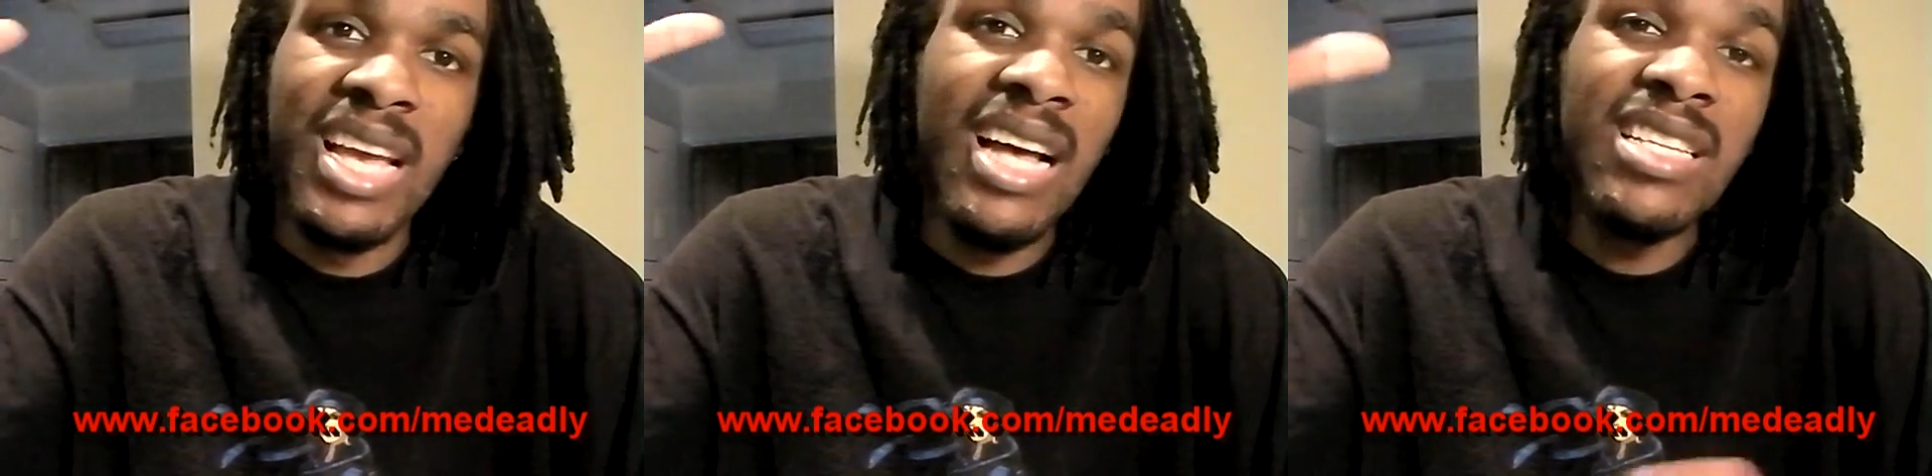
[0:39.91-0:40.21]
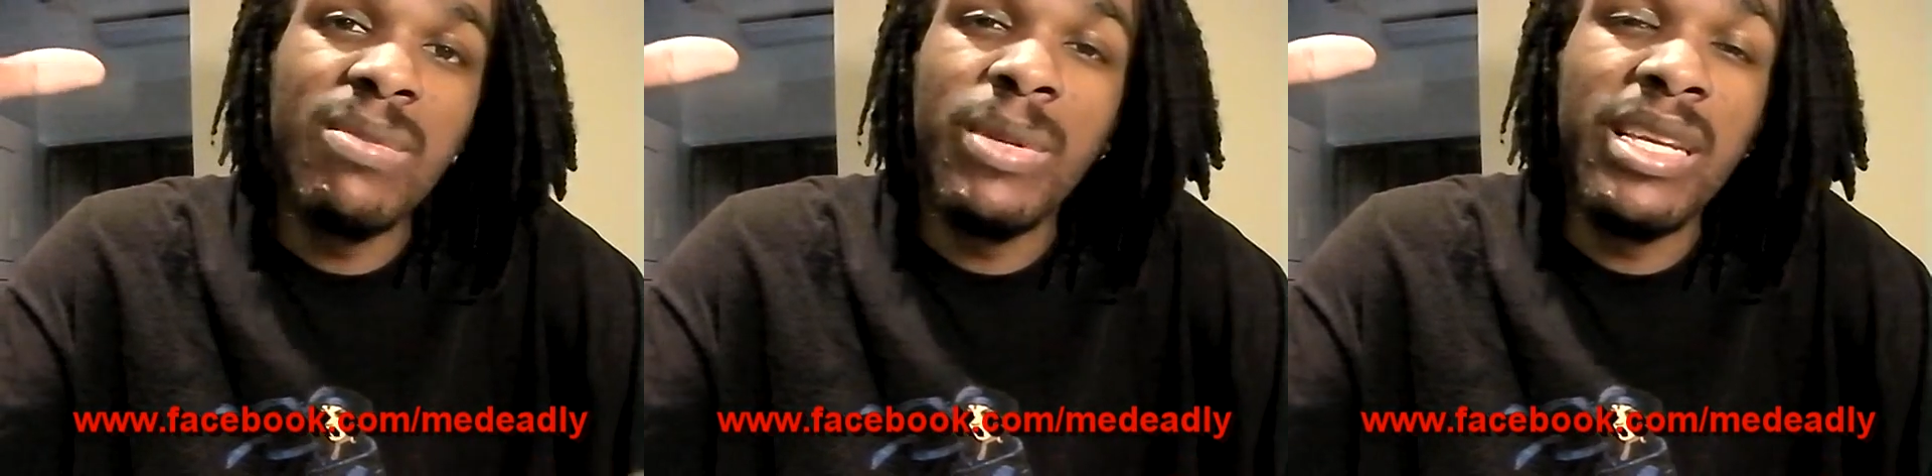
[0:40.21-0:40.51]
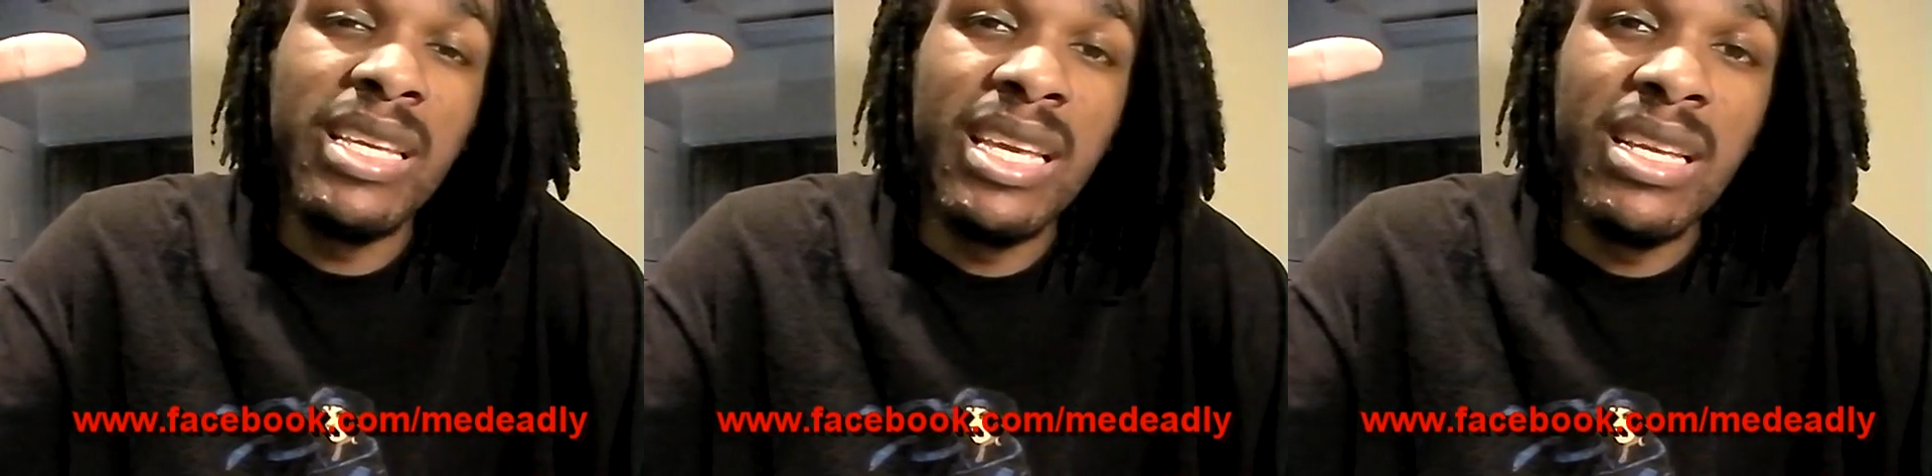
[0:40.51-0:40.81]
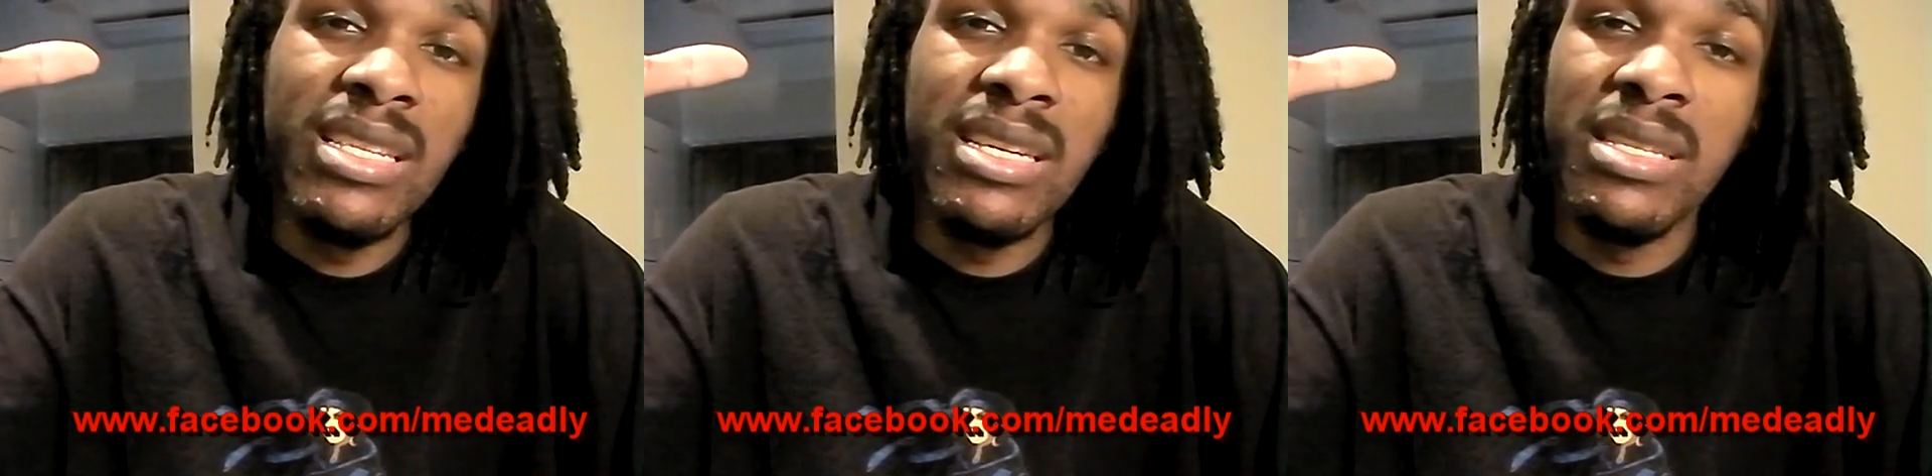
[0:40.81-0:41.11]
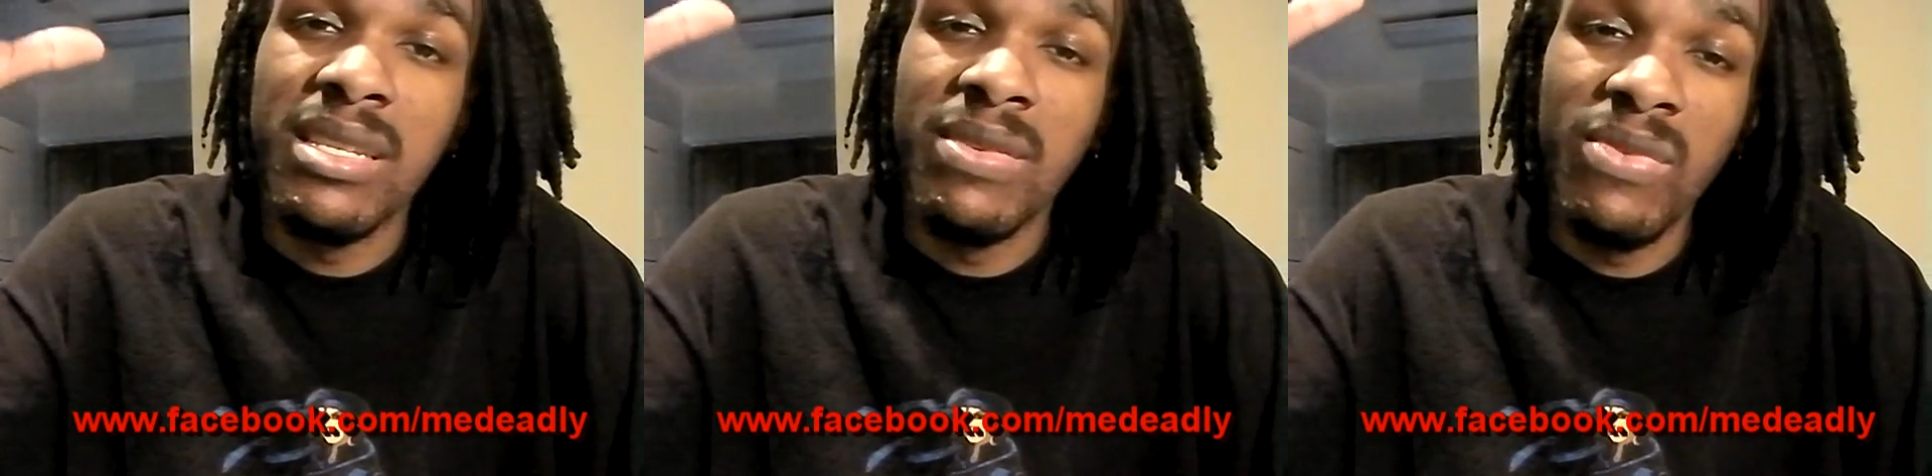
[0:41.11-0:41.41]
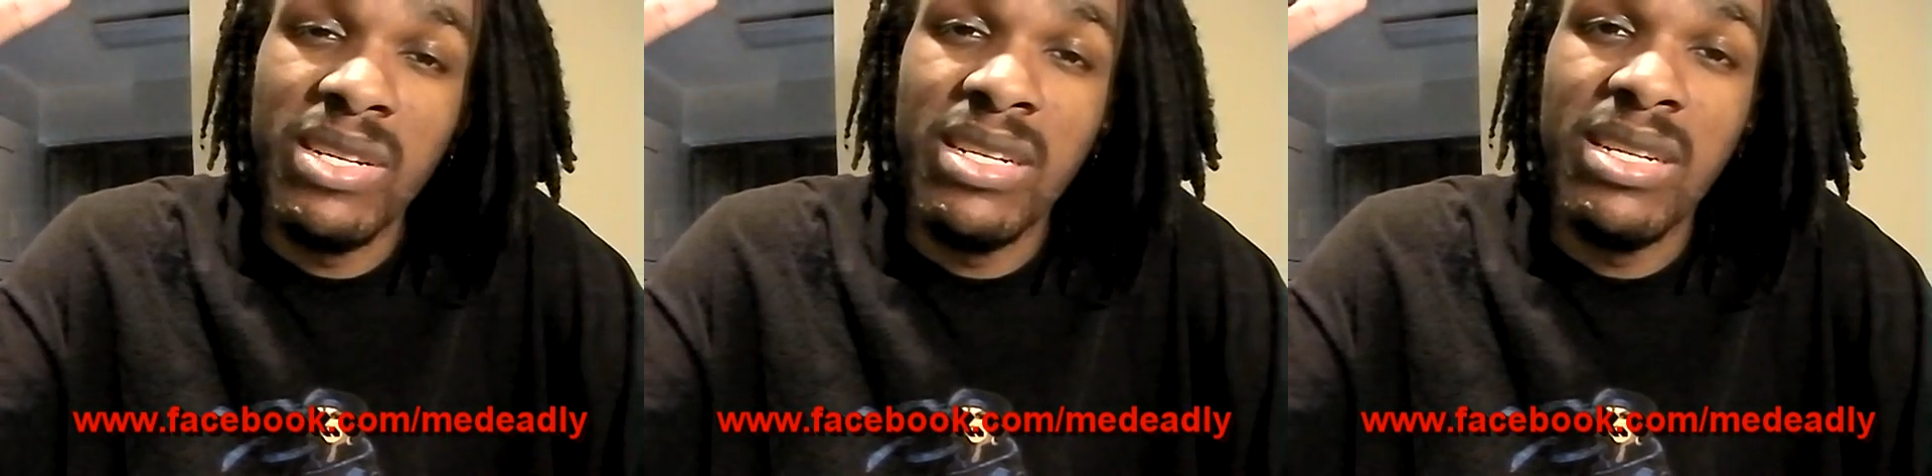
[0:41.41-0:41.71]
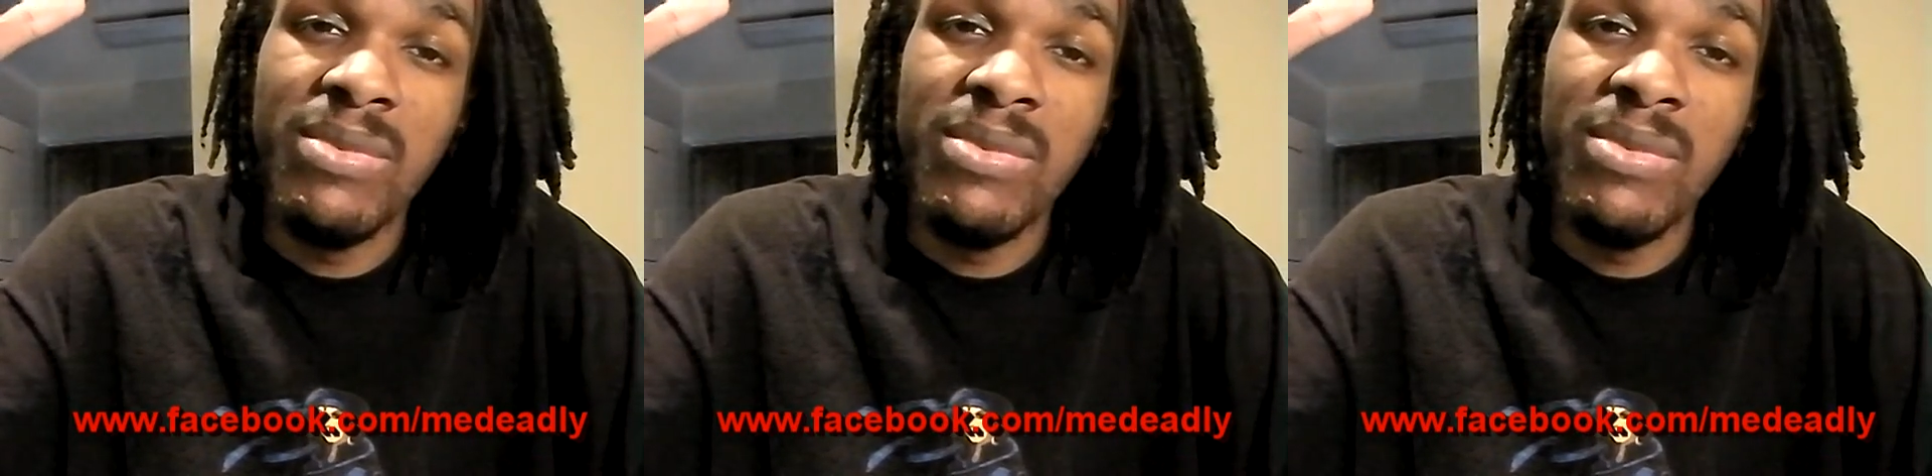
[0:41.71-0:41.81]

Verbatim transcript: I just play games because it's fun.